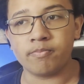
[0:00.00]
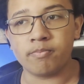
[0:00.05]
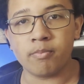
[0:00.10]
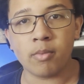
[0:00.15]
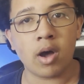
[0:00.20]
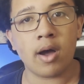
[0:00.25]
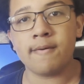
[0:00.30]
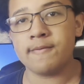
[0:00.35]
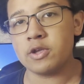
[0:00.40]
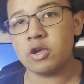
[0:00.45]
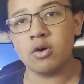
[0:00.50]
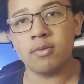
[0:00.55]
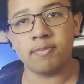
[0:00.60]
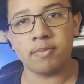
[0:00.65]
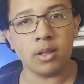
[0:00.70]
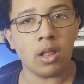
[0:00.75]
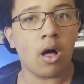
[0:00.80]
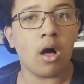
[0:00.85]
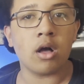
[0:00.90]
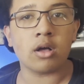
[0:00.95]
Mario
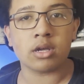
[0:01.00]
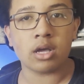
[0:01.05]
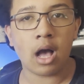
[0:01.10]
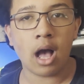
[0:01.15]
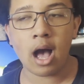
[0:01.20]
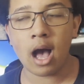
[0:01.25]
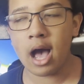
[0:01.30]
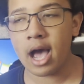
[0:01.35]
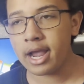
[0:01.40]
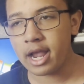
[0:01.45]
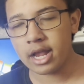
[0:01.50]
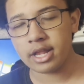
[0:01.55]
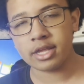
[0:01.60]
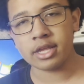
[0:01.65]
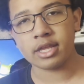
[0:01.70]
block high and you